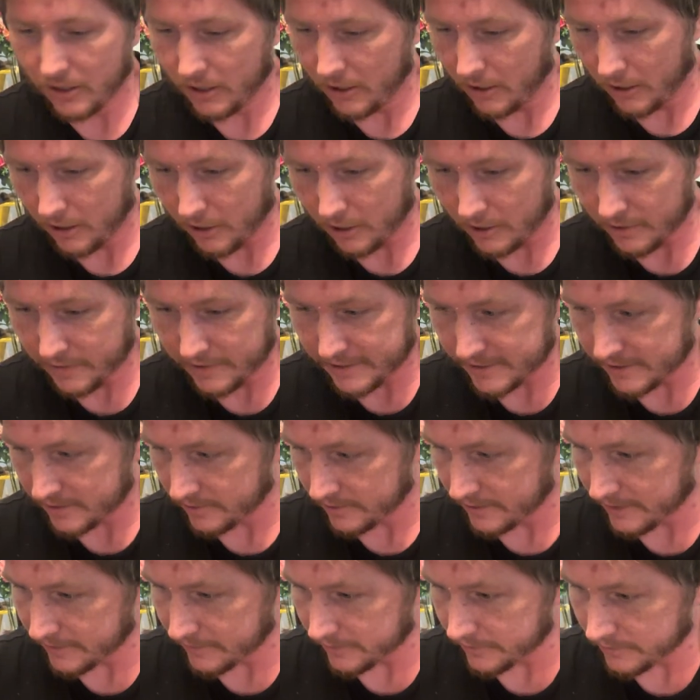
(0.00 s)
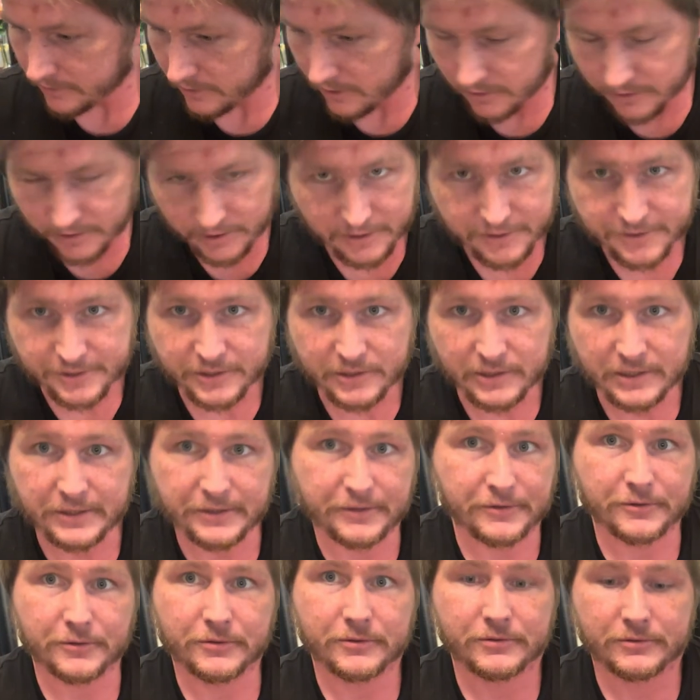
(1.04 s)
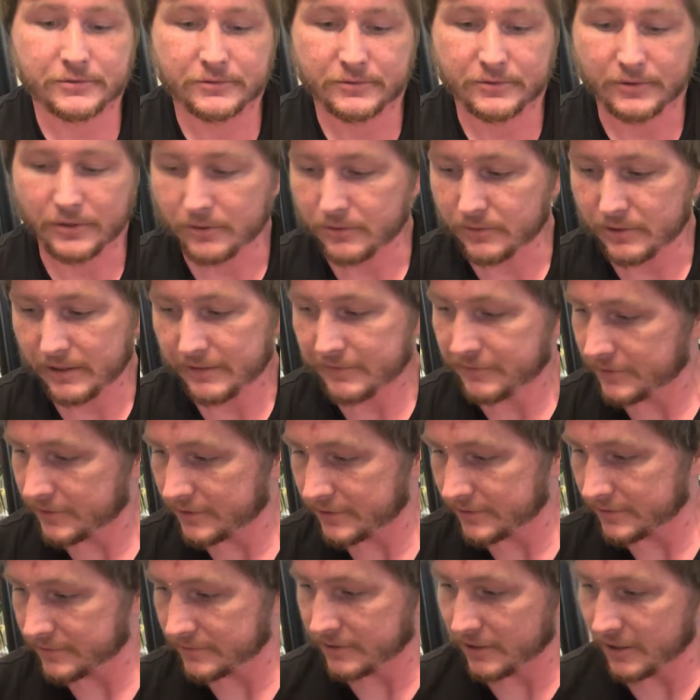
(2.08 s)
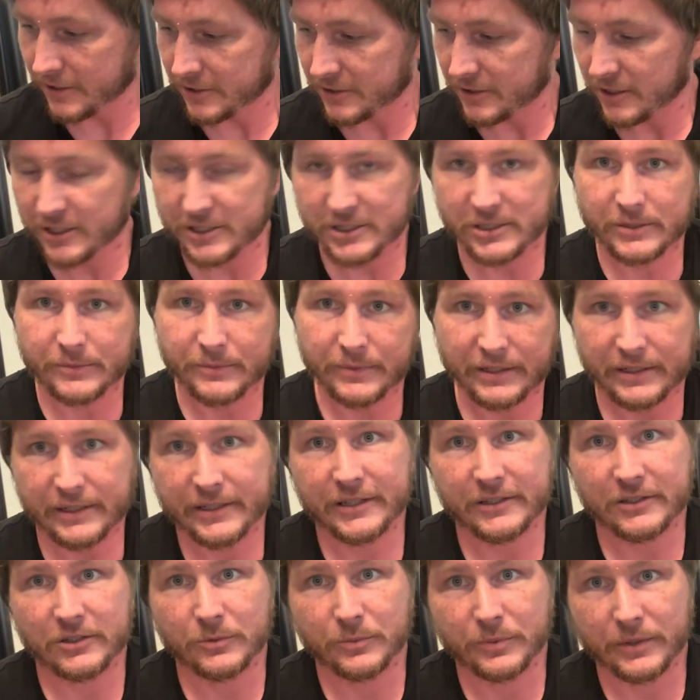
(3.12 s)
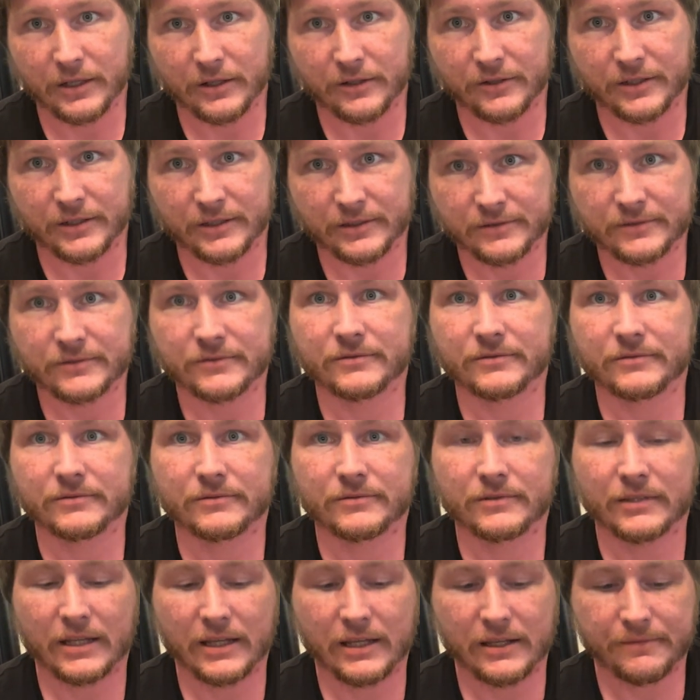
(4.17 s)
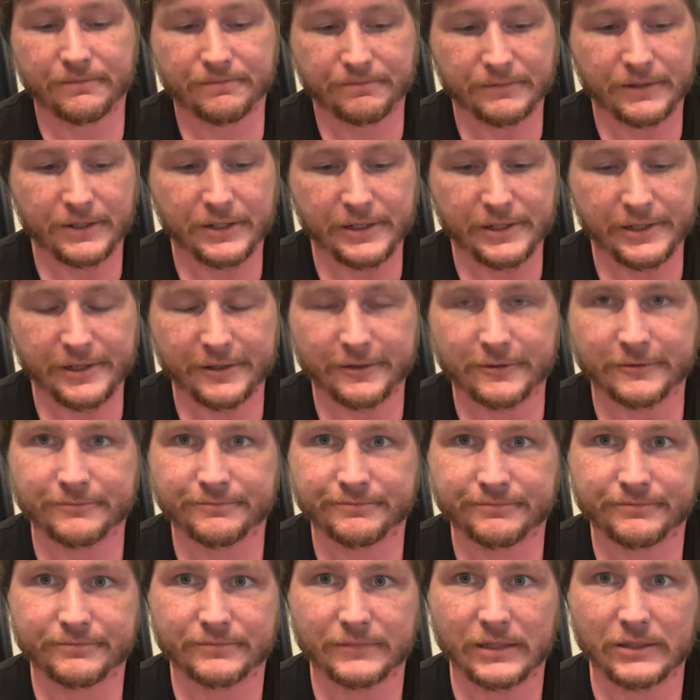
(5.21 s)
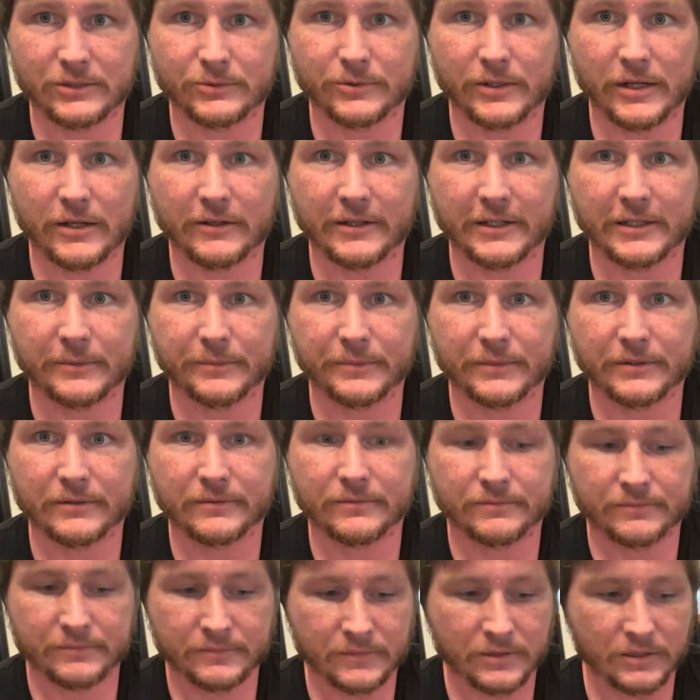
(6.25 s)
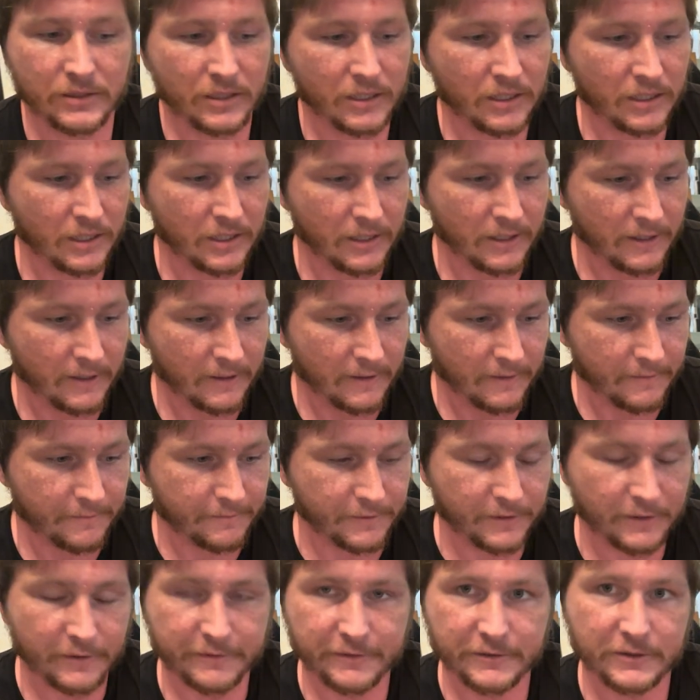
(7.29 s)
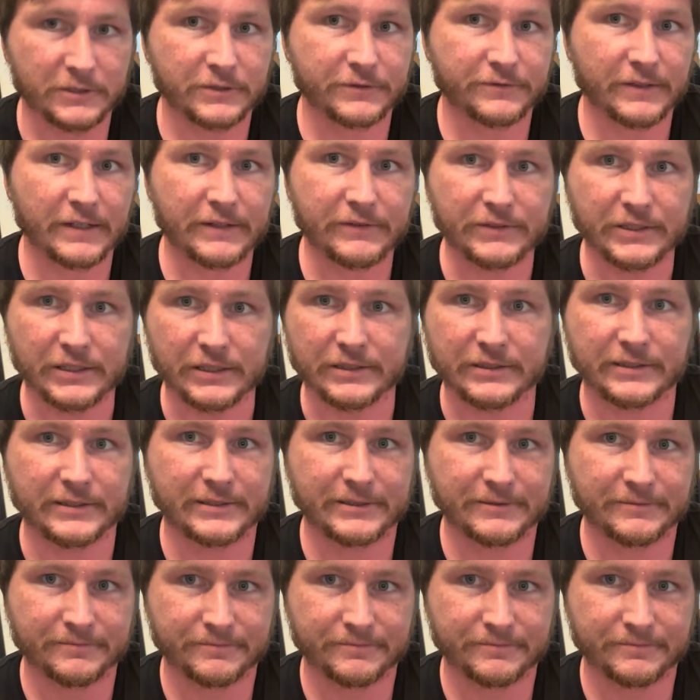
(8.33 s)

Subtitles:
All these are lethal, all guns are lethal. Don't ever underestimate killing power. And there you go. That's what I recommend for your first 5 guns.